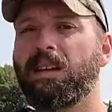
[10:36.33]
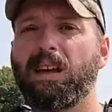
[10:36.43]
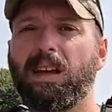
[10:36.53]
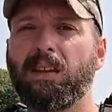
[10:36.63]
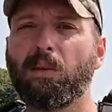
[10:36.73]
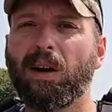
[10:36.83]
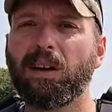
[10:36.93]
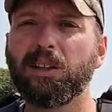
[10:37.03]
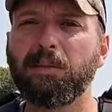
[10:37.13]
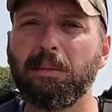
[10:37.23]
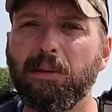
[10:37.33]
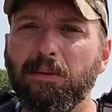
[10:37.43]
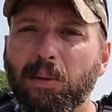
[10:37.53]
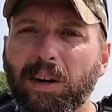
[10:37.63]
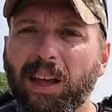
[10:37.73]
eh, the is maybe
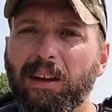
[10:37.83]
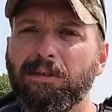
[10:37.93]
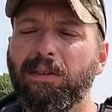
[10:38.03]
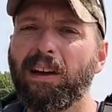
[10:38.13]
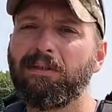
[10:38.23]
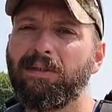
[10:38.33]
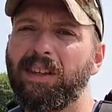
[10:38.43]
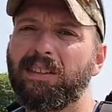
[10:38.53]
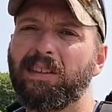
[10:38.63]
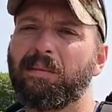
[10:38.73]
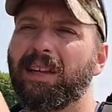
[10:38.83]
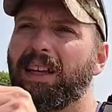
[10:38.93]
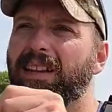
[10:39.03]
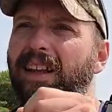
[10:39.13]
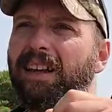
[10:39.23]
four and a half, five feet, something
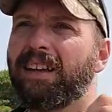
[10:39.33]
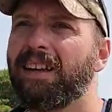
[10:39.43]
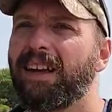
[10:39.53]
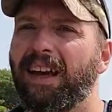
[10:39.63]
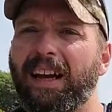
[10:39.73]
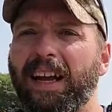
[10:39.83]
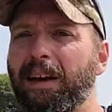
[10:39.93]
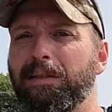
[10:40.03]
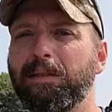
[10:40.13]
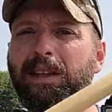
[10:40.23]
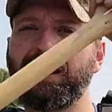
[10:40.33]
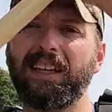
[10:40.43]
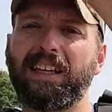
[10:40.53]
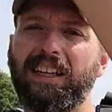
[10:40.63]
like that. And I haven't really hit